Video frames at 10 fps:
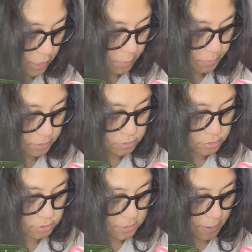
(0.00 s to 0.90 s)
that, but it's
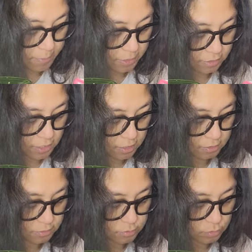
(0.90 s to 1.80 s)
just not my thing.
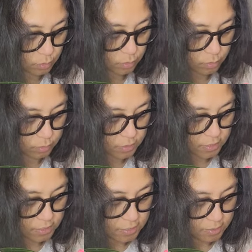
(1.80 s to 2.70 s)
So
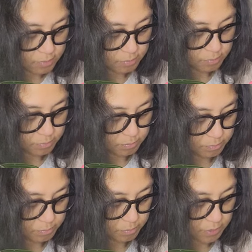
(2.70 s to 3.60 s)

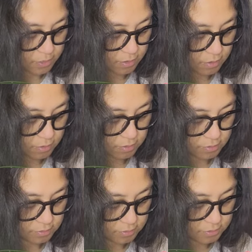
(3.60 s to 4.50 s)

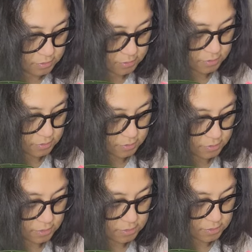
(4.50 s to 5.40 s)
because
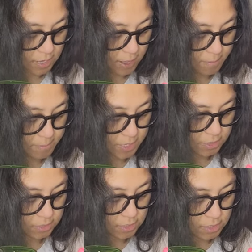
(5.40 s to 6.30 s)
it's not my
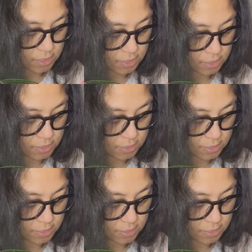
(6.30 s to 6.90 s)
thing.